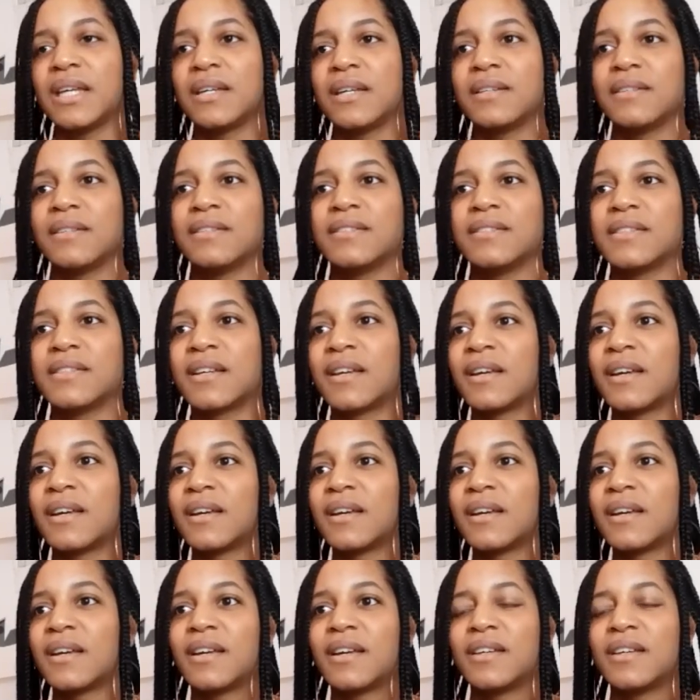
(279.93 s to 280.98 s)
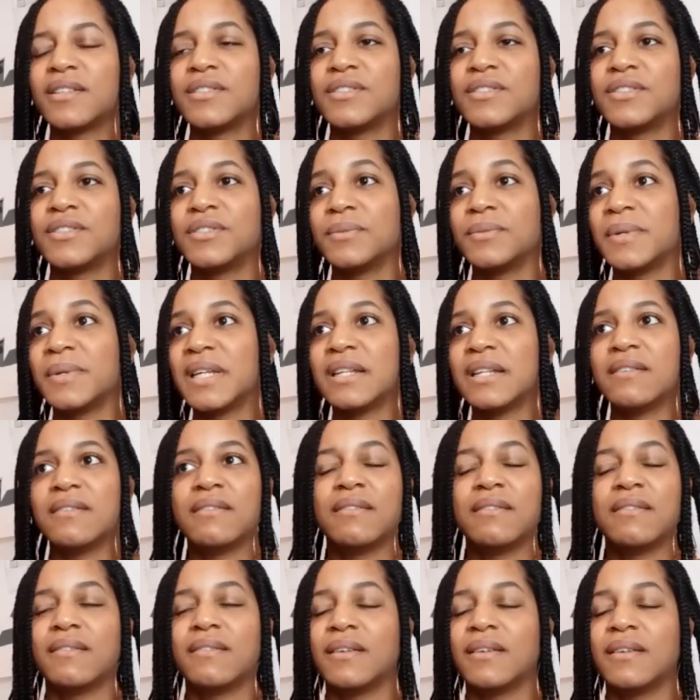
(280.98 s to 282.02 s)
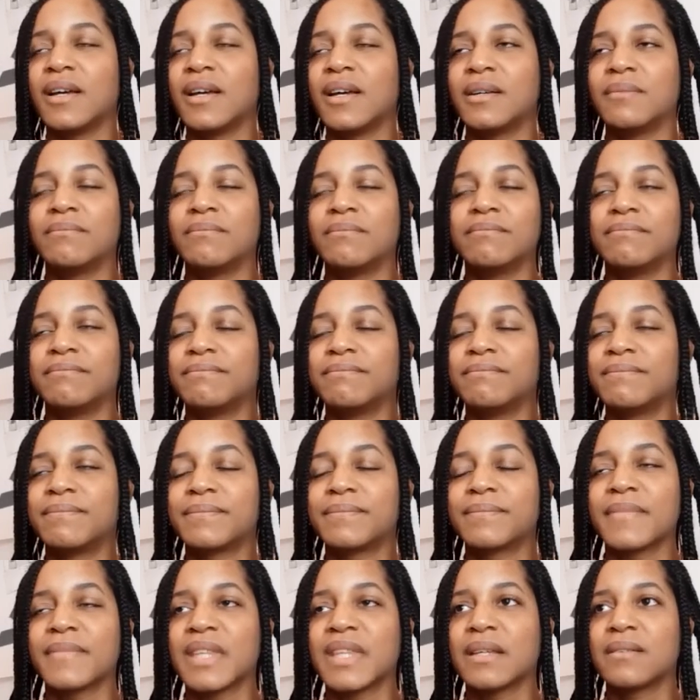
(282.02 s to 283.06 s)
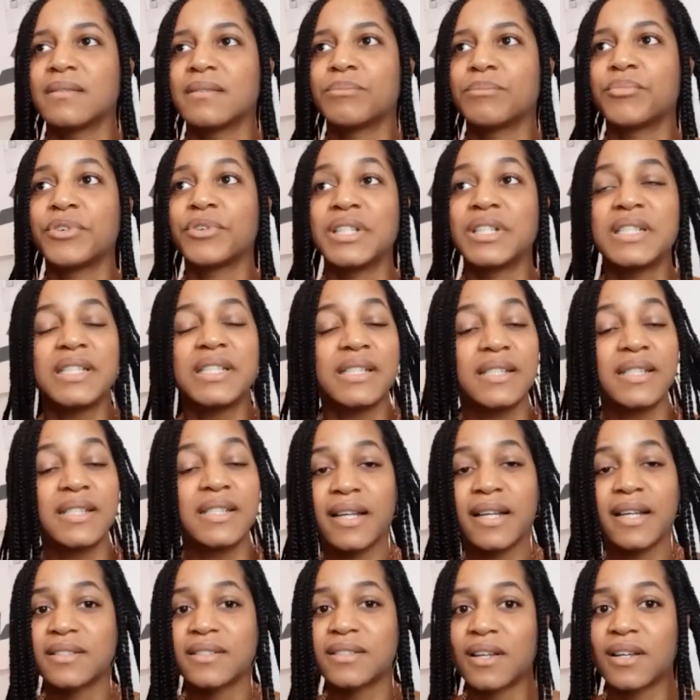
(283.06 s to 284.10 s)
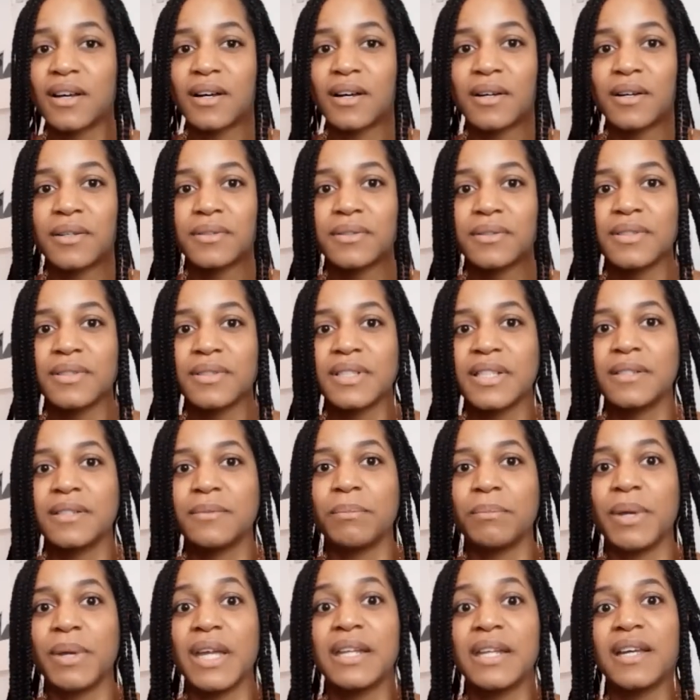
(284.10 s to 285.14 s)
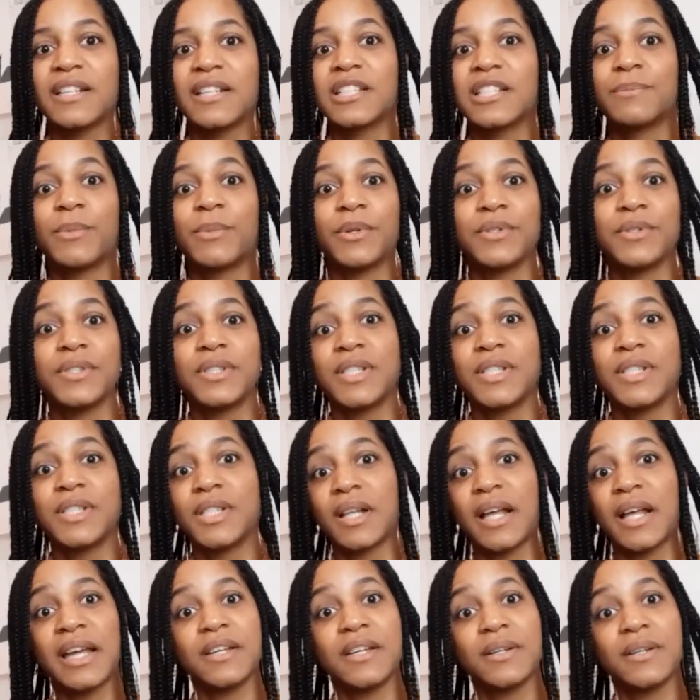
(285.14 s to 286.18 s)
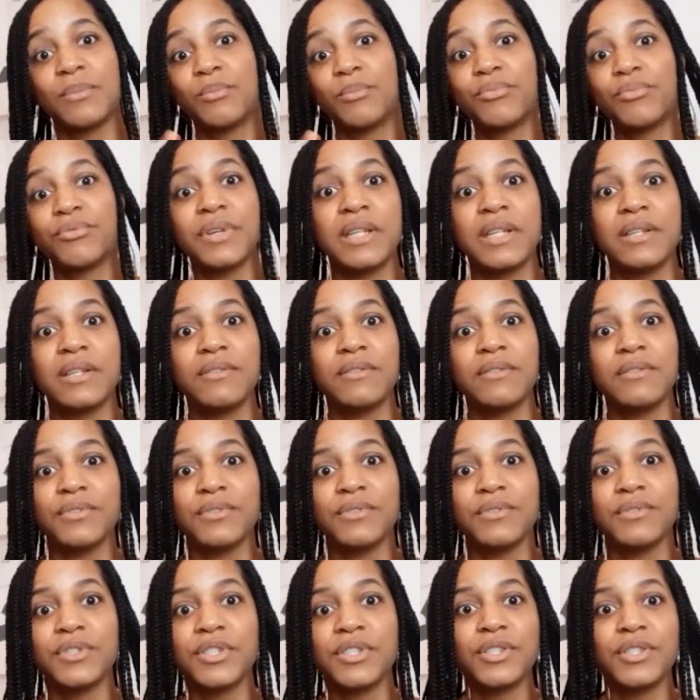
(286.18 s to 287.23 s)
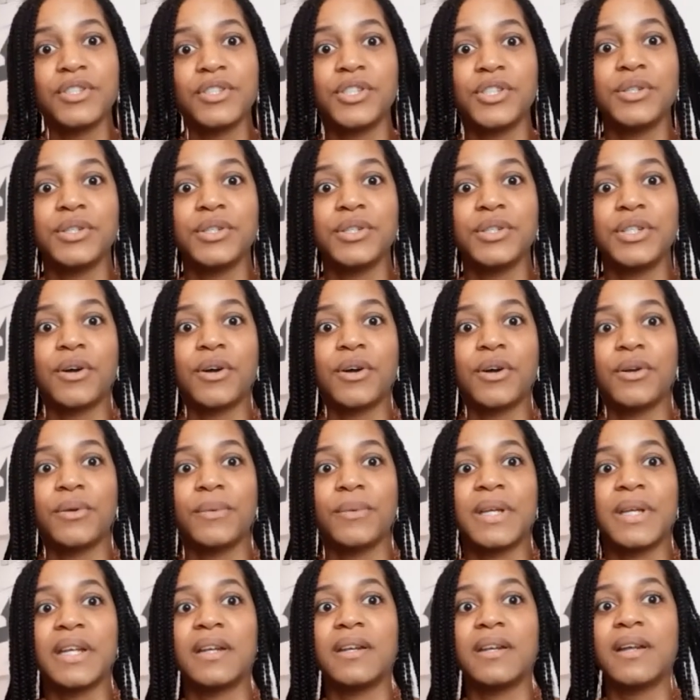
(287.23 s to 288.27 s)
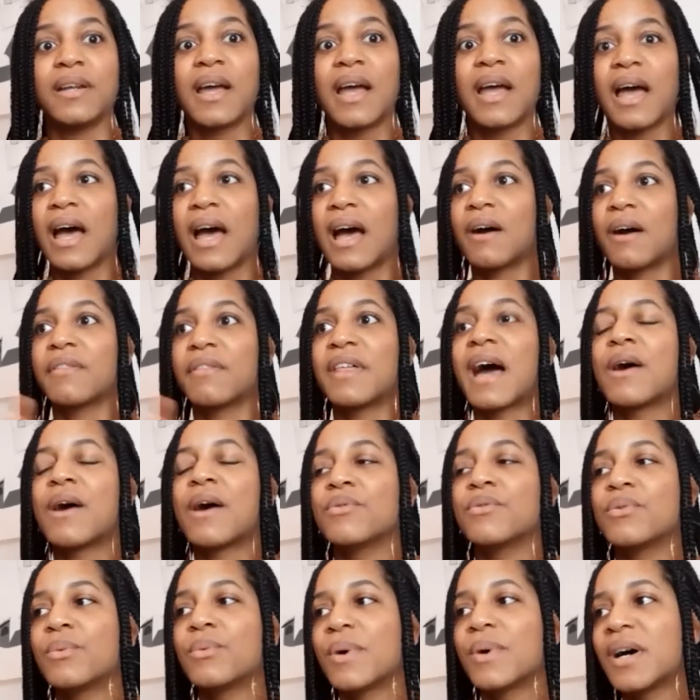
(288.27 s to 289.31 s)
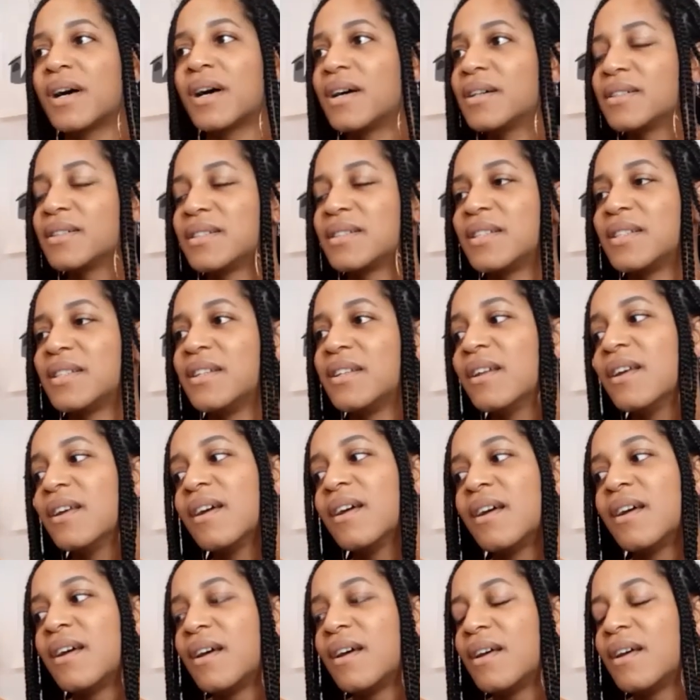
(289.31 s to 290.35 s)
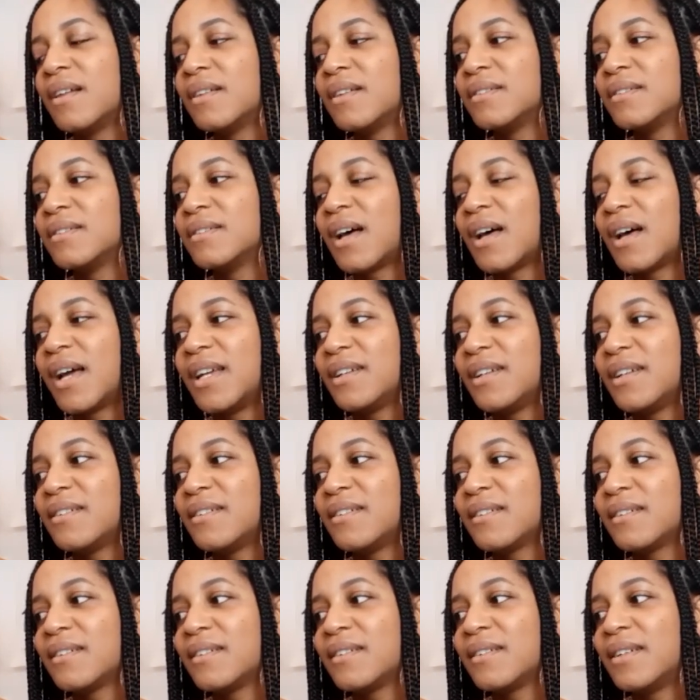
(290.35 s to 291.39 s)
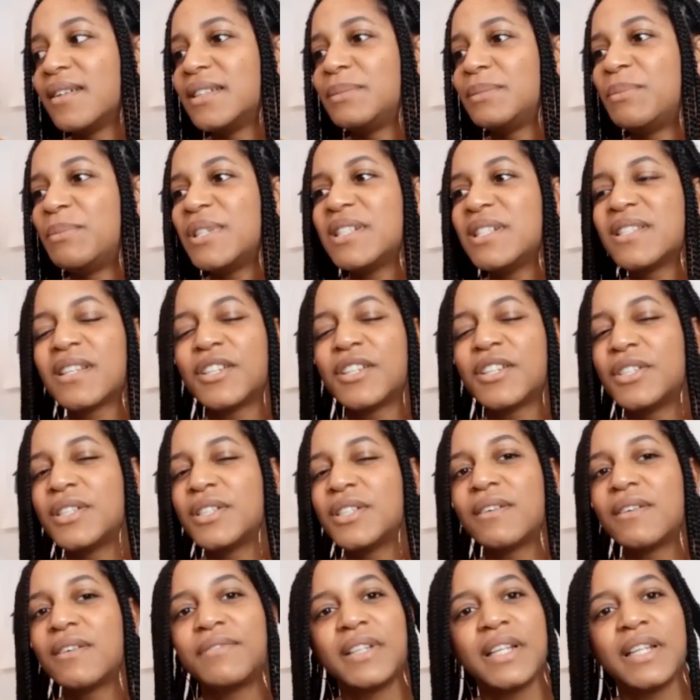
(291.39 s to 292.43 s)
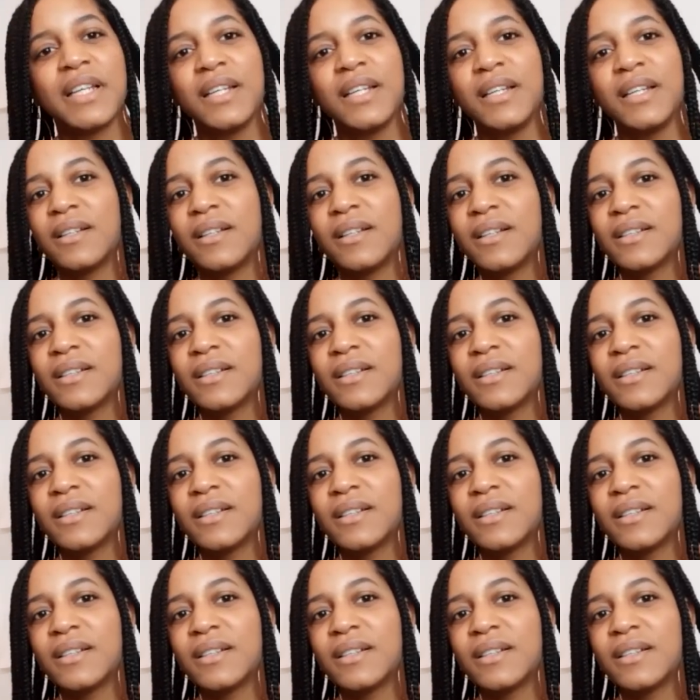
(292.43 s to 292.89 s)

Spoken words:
and doing printed textiles and being exposed to like a print studio and how that all works, and like it's been such a lovely